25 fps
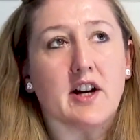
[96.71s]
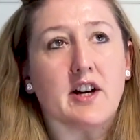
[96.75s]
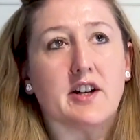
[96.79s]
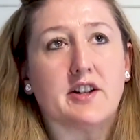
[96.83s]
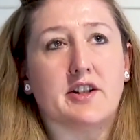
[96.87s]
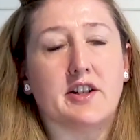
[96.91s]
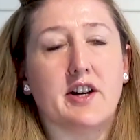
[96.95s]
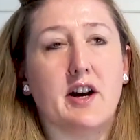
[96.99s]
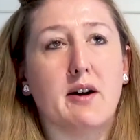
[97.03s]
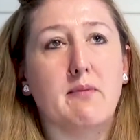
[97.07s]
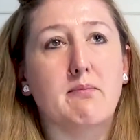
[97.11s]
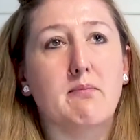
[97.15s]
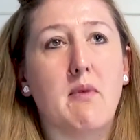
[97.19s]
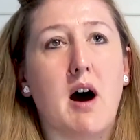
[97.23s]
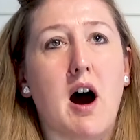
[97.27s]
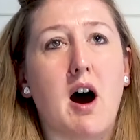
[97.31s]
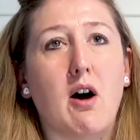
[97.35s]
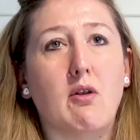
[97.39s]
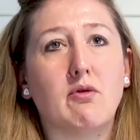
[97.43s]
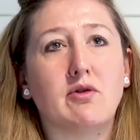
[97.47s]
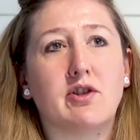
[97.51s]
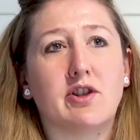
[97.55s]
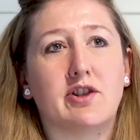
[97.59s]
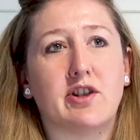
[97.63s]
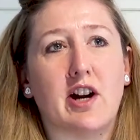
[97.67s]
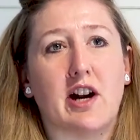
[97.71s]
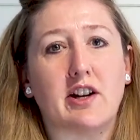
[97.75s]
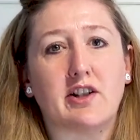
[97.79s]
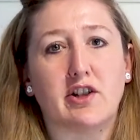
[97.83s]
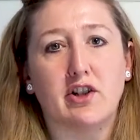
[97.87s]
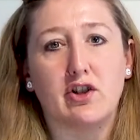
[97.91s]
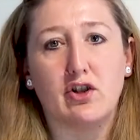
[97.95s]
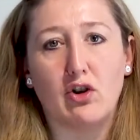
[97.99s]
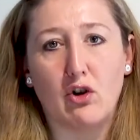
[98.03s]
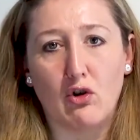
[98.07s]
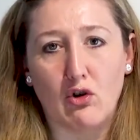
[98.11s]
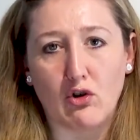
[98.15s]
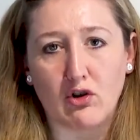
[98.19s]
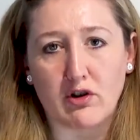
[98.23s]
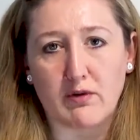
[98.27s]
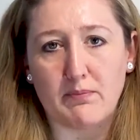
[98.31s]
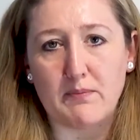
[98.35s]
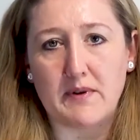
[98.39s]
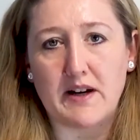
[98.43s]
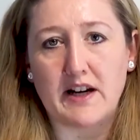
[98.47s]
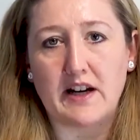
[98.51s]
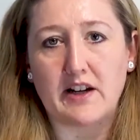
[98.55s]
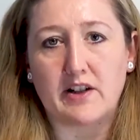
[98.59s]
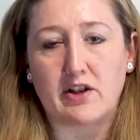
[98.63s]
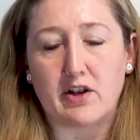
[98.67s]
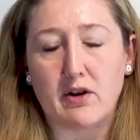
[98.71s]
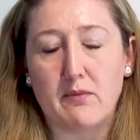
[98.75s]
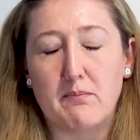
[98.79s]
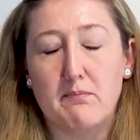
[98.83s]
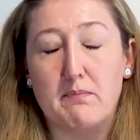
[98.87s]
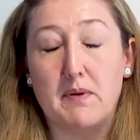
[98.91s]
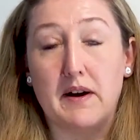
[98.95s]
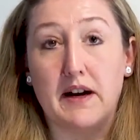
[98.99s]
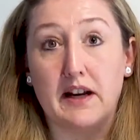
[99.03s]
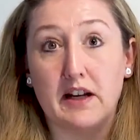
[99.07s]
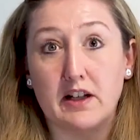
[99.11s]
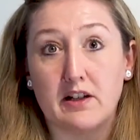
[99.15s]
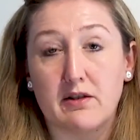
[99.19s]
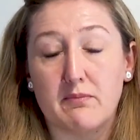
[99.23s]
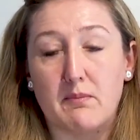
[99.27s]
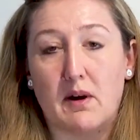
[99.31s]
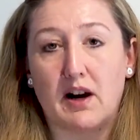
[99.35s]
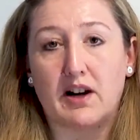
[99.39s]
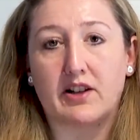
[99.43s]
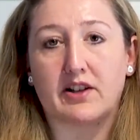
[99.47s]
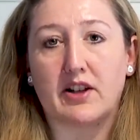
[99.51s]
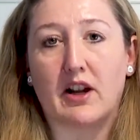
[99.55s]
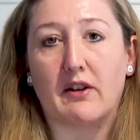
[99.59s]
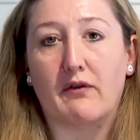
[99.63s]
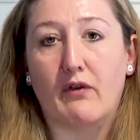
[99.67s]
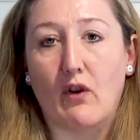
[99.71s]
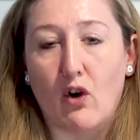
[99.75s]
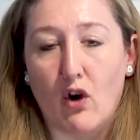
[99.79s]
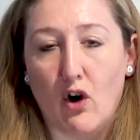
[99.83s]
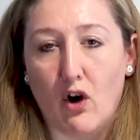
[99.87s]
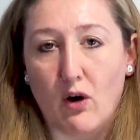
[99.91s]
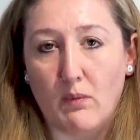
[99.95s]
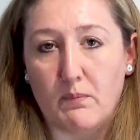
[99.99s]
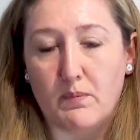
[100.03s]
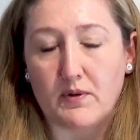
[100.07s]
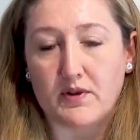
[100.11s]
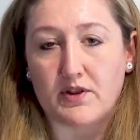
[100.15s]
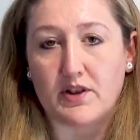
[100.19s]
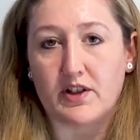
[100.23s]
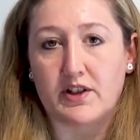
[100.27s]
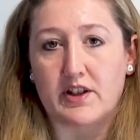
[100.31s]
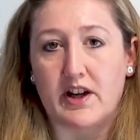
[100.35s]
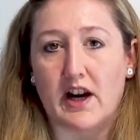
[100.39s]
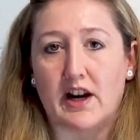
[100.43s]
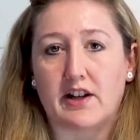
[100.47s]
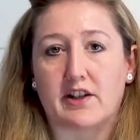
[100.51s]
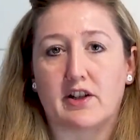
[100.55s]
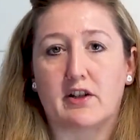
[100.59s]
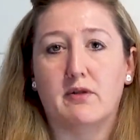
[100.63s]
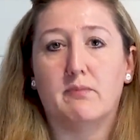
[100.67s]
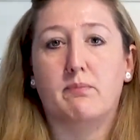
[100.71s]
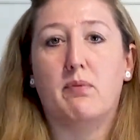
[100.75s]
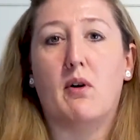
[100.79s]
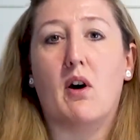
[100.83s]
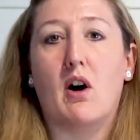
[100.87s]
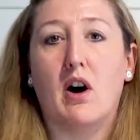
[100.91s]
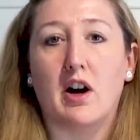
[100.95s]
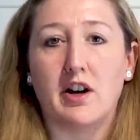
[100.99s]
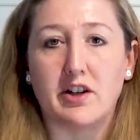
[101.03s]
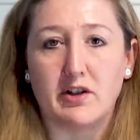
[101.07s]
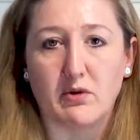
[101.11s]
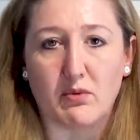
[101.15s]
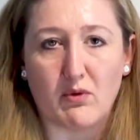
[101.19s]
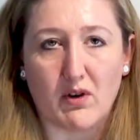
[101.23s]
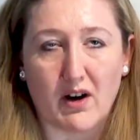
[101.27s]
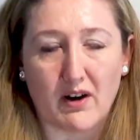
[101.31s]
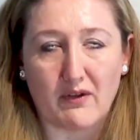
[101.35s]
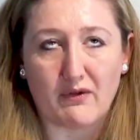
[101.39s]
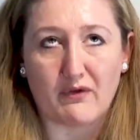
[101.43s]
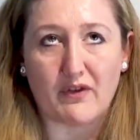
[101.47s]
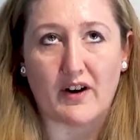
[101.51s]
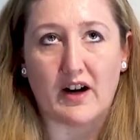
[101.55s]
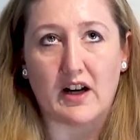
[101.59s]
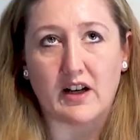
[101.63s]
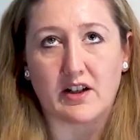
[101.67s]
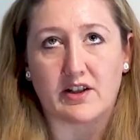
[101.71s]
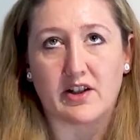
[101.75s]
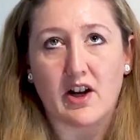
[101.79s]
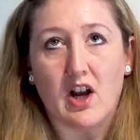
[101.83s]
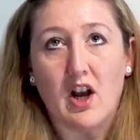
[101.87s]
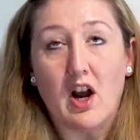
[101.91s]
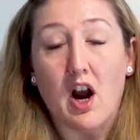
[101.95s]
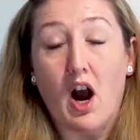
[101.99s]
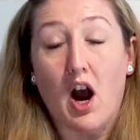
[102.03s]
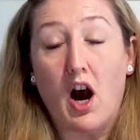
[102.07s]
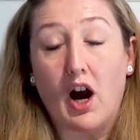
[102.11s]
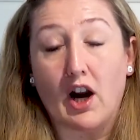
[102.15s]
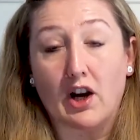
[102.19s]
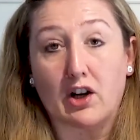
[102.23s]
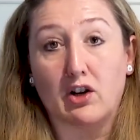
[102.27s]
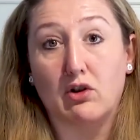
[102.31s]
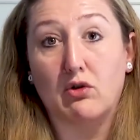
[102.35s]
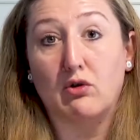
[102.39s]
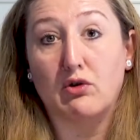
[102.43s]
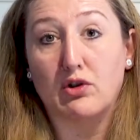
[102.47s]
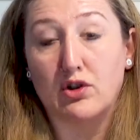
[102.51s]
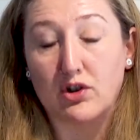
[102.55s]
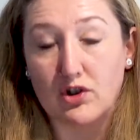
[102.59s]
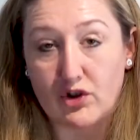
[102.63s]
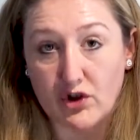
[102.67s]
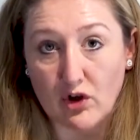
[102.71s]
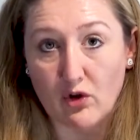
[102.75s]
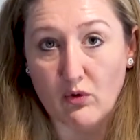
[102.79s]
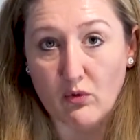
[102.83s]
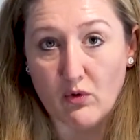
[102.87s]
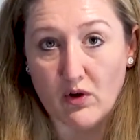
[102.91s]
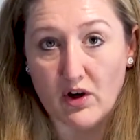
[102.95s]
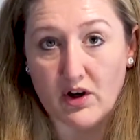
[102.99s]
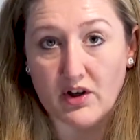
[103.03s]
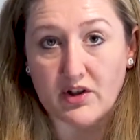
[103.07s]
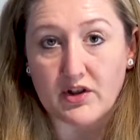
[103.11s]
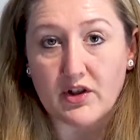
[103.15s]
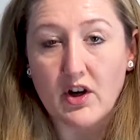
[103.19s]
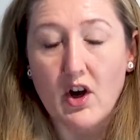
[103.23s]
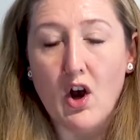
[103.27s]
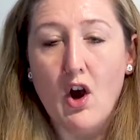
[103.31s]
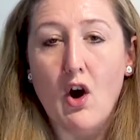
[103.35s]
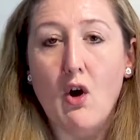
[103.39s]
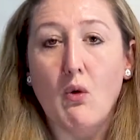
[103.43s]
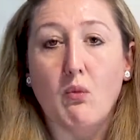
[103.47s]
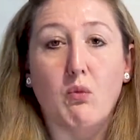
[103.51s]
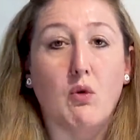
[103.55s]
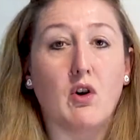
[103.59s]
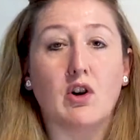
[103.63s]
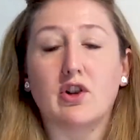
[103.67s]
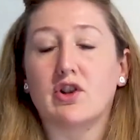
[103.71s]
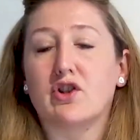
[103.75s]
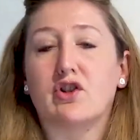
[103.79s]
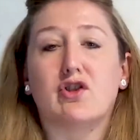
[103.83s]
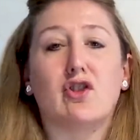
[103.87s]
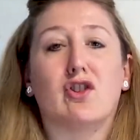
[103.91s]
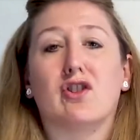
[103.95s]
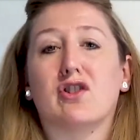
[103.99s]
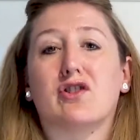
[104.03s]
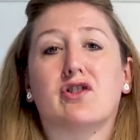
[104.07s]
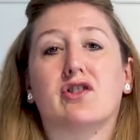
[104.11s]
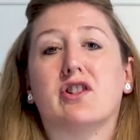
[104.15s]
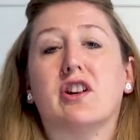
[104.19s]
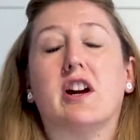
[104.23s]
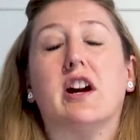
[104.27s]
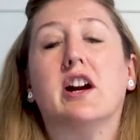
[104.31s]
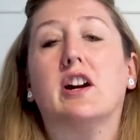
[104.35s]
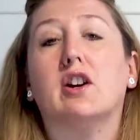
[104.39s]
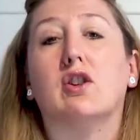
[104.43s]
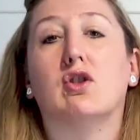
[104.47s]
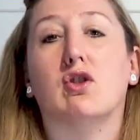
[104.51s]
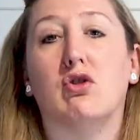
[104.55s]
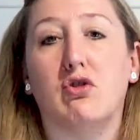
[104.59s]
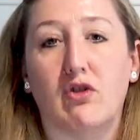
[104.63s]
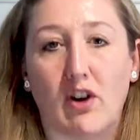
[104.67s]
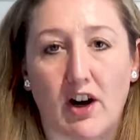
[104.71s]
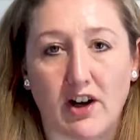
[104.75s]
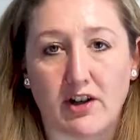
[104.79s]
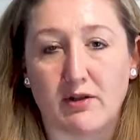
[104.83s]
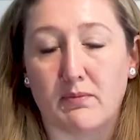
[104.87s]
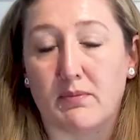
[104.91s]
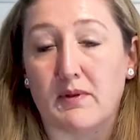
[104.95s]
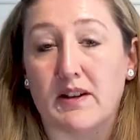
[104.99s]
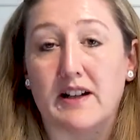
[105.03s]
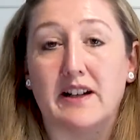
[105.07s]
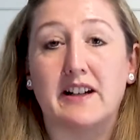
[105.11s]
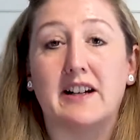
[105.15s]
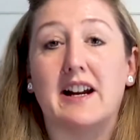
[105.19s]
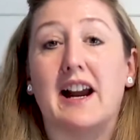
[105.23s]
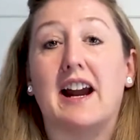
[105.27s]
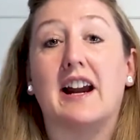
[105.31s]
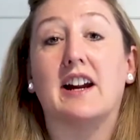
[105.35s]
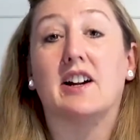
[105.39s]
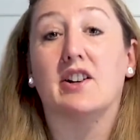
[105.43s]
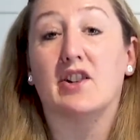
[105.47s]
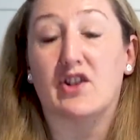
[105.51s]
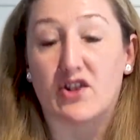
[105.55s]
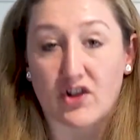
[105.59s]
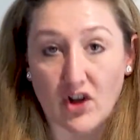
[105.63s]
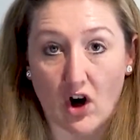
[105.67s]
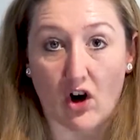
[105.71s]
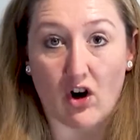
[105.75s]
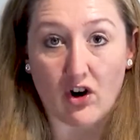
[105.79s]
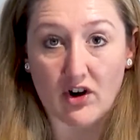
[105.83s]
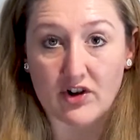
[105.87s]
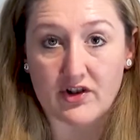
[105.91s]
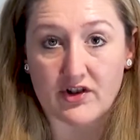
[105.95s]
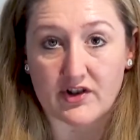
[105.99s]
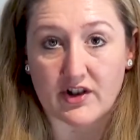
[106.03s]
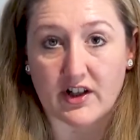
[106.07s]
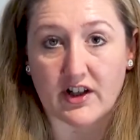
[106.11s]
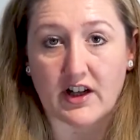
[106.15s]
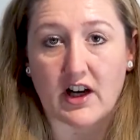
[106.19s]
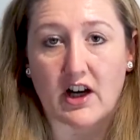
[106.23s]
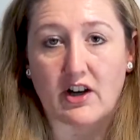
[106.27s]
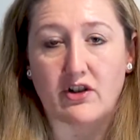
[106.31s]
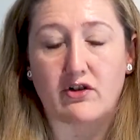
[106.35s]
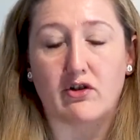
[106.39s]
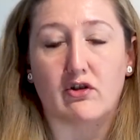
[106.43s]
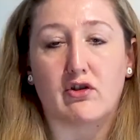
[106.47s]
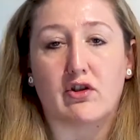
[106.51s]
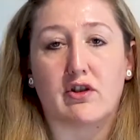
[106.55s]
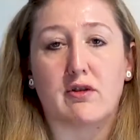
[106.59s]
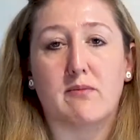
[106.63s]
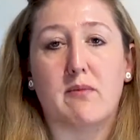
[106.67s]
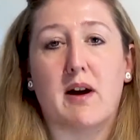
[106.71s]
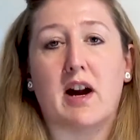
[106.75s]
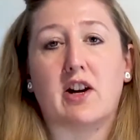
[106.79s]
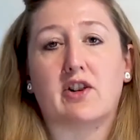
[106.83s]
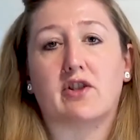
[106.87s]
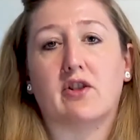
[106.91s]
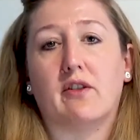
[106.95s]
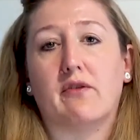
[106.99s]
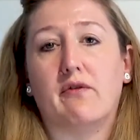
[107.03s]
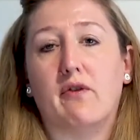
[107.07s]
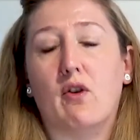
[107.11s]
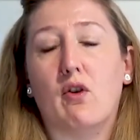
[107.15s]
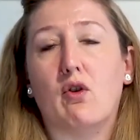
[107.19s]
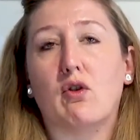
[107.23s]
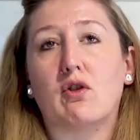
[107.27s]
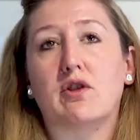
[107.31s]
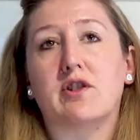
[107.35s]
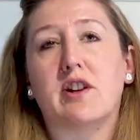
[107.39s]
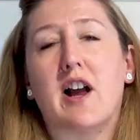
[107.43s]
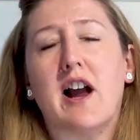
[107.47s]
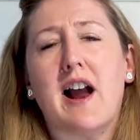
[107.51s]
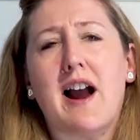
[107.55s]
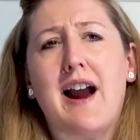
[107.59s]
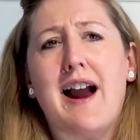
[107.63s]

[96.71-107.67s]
the amount that it took me to build myself up to get to the point where I felt I could do it was just incredibly exhausting, as you could imagine, folks.